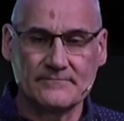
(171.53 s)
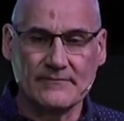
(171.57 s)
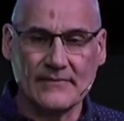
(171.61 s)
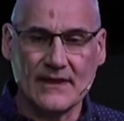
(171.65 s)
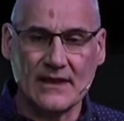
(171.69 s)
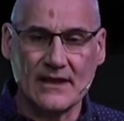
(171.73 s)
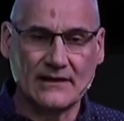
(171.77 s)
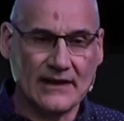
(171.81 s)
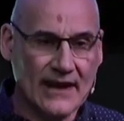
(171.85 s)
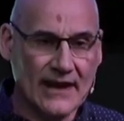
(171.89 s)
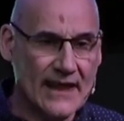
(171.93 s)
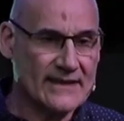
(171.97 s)

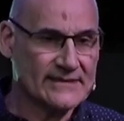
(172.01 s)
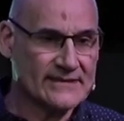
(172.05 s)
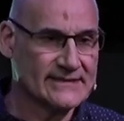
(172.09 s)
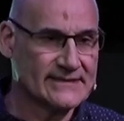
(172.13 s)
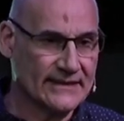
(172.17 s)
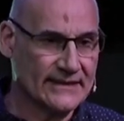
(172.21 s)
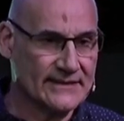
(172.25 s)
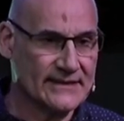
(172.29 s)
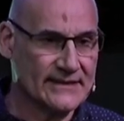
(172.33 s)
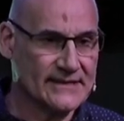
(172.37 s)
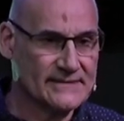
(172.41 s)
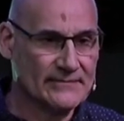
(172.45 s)
Claire said
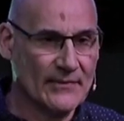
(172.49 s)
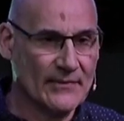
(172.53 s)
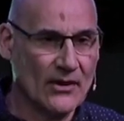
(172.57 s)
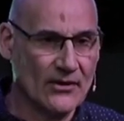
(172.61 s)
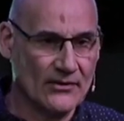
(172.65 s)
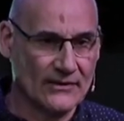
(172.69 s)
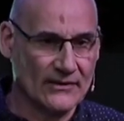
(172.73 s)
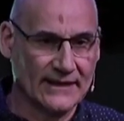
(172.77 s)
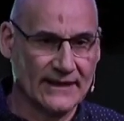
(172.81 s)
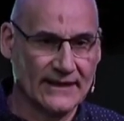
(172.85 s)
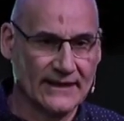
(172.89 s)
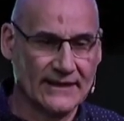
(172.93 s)
this
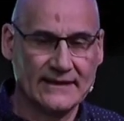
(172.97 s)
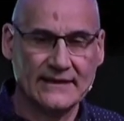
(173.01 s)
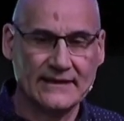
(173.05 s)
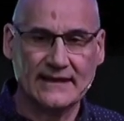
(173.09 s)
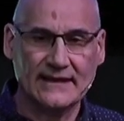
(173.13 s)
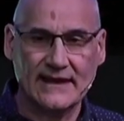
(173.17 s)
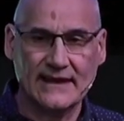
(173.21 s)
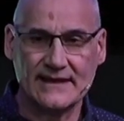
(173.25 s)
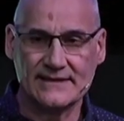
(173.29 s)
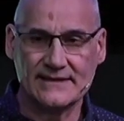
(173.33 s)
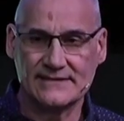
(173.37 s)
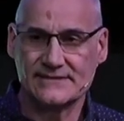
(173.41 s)
morning,
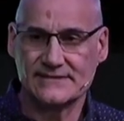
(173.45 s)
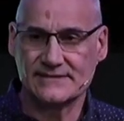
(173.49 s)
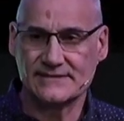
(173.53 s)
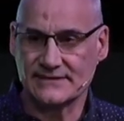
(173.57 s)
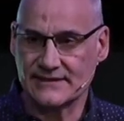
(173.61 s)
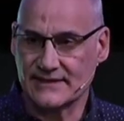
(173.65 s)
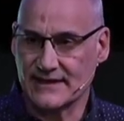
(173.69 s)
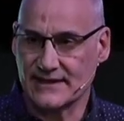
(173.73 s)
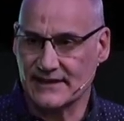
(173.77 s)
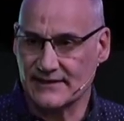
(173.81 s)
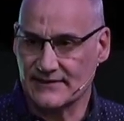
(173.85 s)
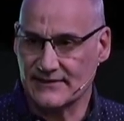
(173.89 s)
it's
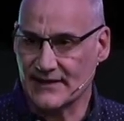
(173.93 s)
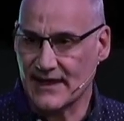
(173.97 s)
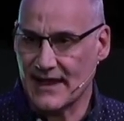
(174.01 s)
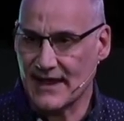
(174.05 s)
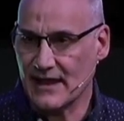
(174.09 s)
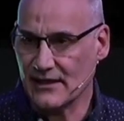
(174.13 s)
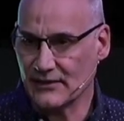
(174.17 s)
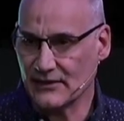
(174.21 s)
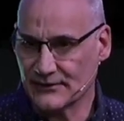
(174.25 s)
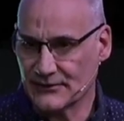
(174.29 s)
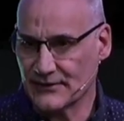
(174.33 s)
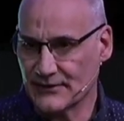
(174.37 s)
the, the
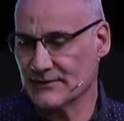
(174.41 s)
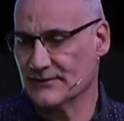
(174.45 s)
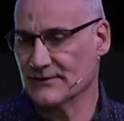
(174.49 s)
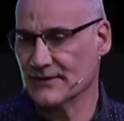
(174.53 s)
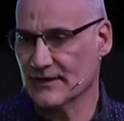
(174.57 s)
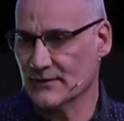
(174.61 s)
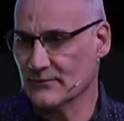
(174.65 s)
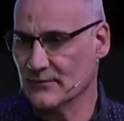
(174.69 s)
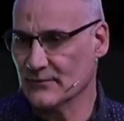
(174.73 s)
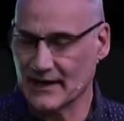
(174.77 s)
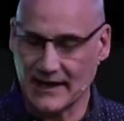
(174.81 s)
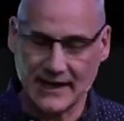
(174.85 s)
healthy thing
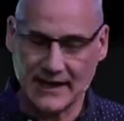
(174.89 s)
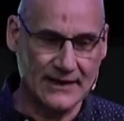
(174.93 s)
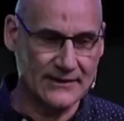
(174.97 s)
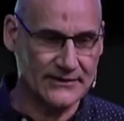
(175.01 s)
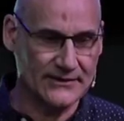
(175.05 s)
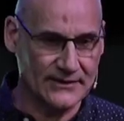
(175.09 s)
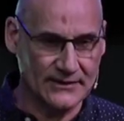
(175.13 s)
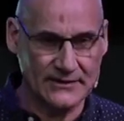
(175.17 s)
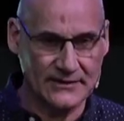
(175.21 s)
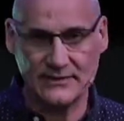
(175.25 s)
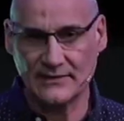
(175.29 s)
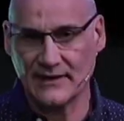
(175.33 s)
will either,
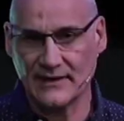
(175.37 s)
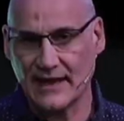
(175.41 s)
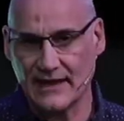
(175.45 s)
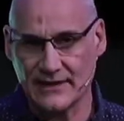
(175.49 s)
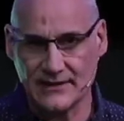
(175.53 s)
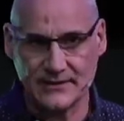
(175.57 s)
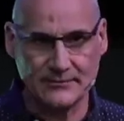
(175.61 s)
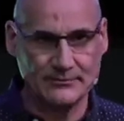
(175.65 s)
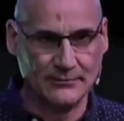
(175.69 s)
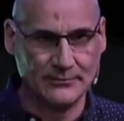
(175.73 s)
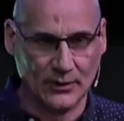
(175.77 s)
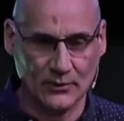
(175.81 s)
you'll either
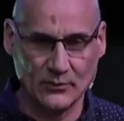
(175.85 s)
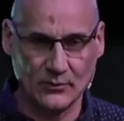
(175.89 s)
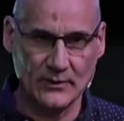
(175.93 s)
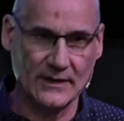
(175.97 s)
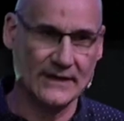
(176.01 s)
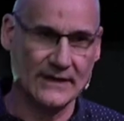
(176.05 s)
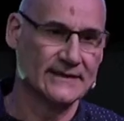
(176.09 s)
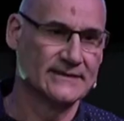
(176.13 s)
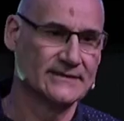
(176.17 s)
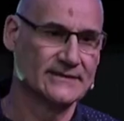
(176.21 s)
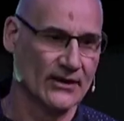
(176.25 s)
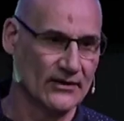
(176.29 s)
put
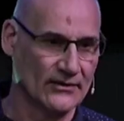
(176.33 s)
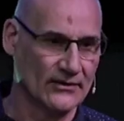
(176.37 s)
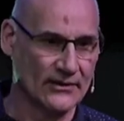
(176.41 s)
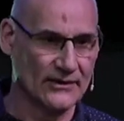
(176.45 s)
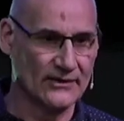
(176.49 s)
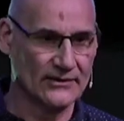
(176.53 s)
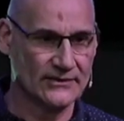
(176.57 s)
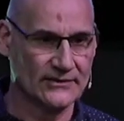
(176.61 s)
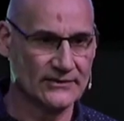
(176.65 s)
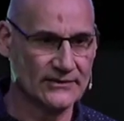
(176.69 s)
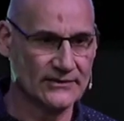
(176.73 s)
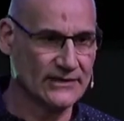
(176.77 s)
weight on or
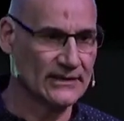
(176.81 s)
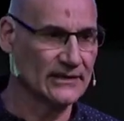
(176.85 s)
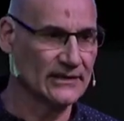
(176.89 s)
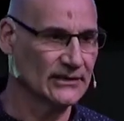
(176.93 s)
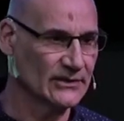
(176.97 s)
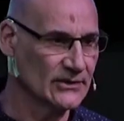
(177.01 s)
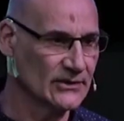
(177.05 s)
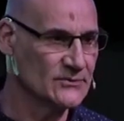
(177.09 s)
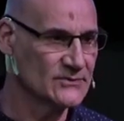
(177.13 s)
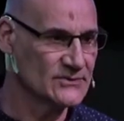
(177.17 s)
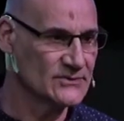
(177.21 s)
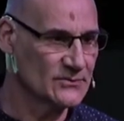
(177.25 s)
you'll
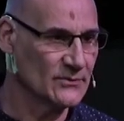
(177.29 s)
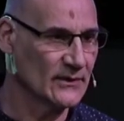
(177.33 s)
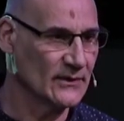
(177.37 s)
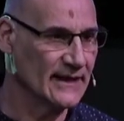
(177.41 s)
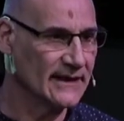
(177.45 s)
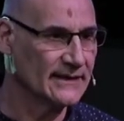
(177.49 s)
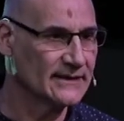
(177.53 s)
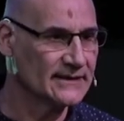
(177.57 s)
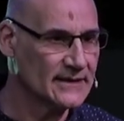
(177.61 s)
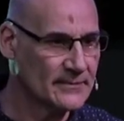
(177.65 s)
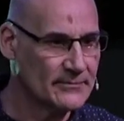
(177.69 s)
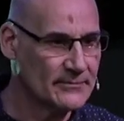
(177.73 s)
lose weight,
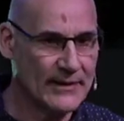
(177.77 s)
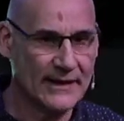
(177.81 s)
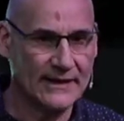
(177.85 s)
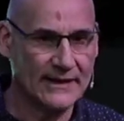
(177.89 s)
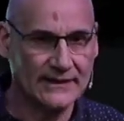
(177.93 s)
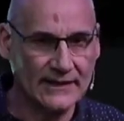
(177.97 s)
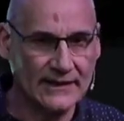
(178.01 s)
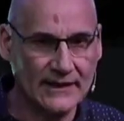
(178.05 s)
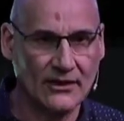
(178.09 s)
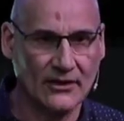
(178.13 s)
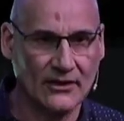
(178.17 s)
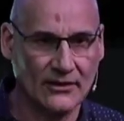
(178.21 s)

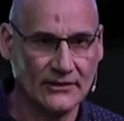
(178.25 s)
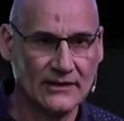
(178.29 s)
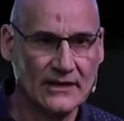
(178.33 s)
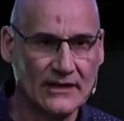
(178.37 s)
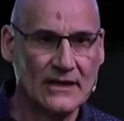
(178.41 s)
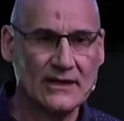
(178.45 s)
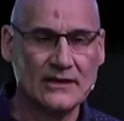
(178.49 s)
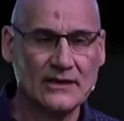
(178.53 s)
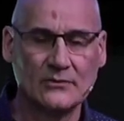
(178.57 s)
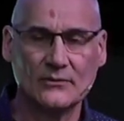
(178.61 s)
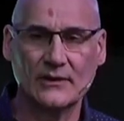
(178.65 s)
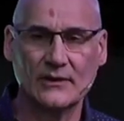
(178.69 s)
depending on
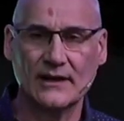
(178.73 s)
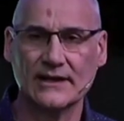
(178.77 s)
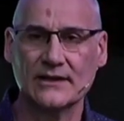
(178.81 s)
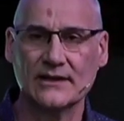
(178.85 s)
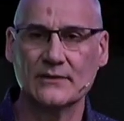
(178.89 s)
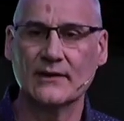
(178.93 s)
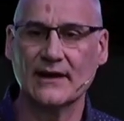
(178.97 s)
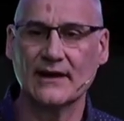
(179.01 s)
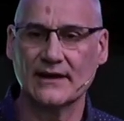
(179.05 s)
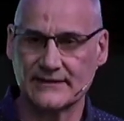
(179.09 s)
where you are.